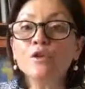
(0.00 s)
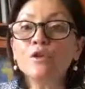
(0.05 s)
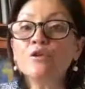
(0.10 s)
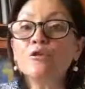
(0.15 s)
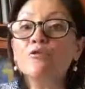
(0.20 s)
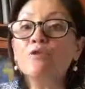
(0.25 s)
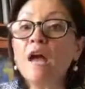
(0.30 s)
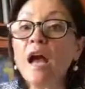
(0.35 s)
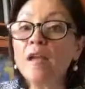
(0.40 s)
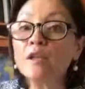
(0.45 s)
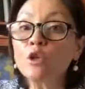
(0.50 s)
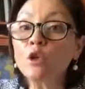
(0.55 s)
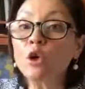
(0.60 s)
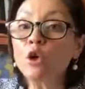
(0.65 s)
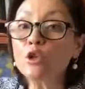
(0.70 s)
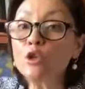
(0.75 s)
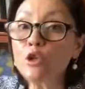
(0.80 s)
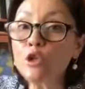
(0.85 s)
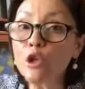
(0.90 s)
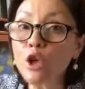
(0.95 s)
Do not
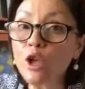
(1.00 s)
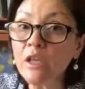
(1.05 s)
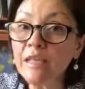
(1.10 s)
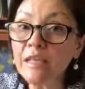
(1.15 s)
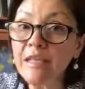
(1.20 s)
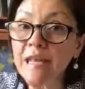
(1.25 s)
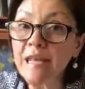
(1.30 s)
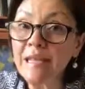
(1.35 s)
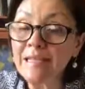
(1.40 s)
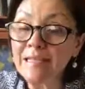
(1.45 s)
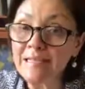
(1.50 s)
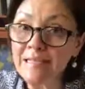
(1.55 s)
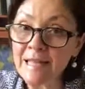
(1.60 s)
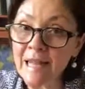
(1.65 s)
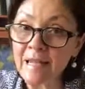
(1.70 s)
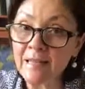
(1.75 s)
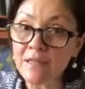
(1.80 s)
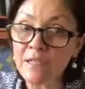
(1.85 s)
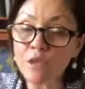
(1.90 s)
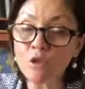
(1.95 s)
consolidate
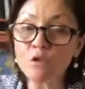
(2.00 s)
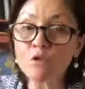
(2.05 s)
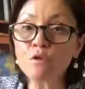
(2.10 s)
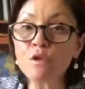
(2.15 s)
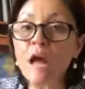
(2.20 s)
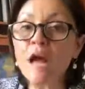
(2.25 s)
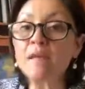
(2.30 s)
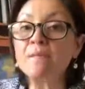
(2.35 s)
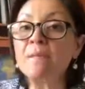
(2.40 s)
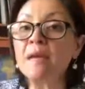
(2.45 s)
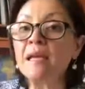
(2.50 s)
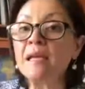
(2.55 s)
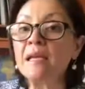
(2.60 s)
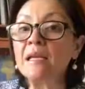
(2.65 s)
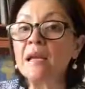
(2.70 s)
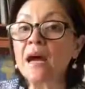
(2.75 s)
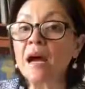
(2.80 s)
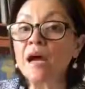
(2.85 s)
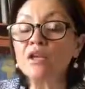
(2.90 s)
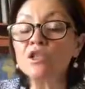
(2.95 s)
debt. Do not make
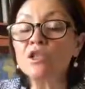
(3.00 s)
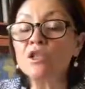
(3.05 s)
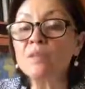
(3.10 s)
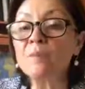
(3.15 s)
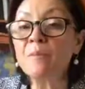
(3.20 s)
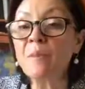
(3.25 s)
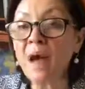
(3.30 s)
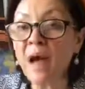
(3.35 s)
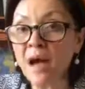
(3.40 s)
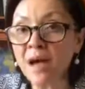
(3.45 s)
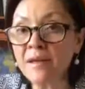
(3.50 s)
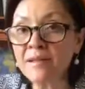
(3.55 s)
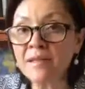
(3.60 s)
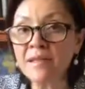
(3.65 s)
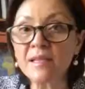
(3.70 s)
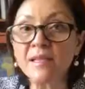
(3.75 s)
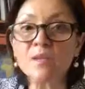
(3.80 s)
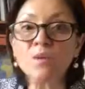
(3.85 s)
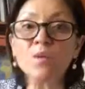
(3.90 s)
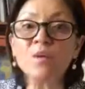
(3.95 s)
large
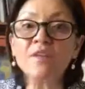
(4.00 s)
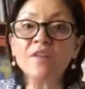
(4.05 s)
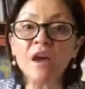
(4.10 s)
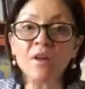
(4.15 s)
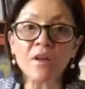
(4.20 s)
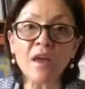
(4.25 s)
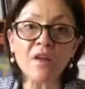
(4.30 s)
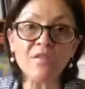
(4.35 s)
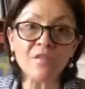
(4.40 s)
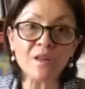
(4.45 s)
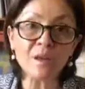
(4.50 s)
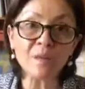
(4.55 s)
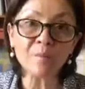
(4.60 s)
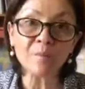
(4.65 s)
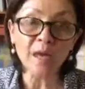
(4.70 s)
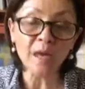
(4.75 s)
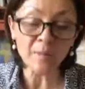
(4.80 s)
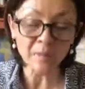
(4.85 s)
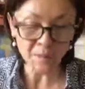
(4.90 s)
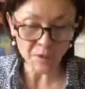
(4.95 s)
deposits without having a
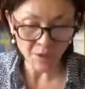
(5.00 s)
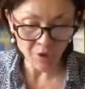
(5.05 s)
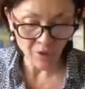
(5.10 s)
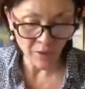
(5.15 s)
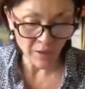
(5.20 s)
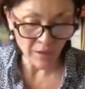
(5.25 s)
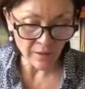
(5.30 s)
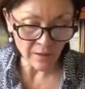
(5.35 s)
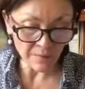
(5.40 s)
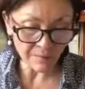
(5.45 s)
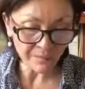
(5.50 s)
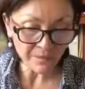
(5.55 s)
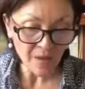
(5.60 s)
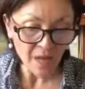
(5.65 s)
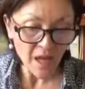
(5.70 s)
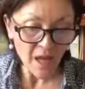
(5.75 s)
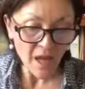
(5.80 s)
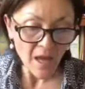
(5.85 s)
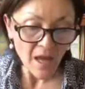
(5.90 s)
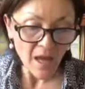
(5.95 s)
paper trail.
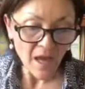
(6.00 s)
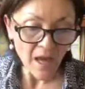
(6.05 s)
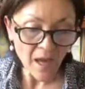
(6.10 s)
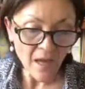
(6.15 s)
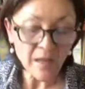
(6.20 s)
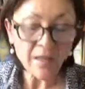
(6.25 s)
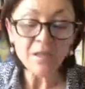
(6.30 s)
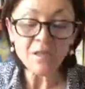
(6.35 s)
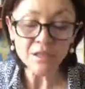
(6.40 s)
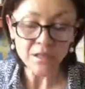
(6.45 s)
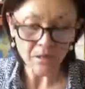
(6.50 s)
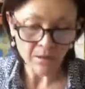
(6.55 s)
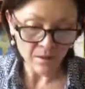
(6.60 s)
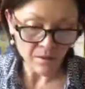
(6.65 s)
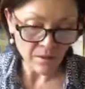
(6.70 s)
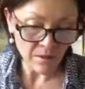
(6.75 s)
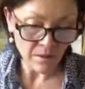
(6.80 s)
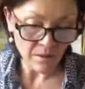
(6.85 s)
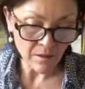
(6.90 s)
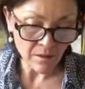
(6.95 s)
And
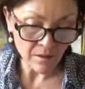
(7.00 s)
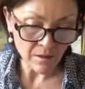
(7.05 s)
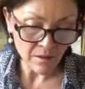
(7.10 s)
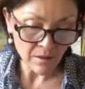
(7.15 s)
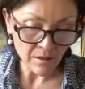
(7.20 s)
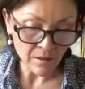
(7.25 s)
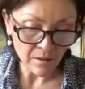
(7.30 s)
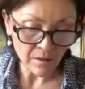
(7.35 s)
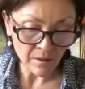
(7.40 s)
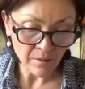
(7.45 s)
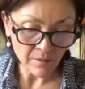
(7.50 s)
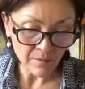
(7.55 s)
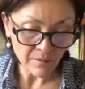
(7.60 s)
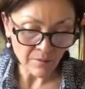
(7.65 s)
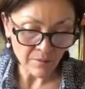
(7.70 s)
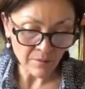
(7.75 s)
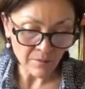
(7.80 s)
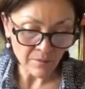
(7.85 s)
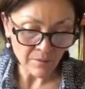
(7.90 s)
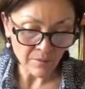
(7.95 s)

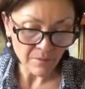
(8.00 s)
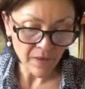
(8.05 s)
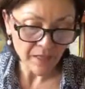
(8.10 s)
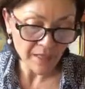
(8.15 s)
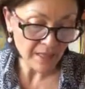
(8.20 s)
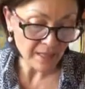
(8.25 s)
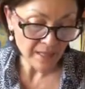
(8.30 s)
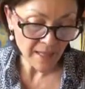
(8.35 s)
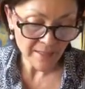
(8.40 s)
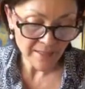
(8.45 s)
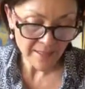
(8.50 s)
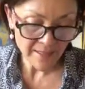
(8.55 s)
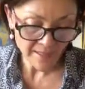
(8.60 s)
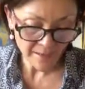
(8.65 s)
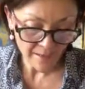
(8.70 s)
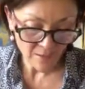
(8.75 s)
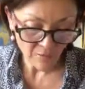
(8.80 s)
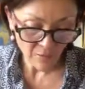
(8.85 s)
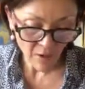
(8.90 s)
I think that's it,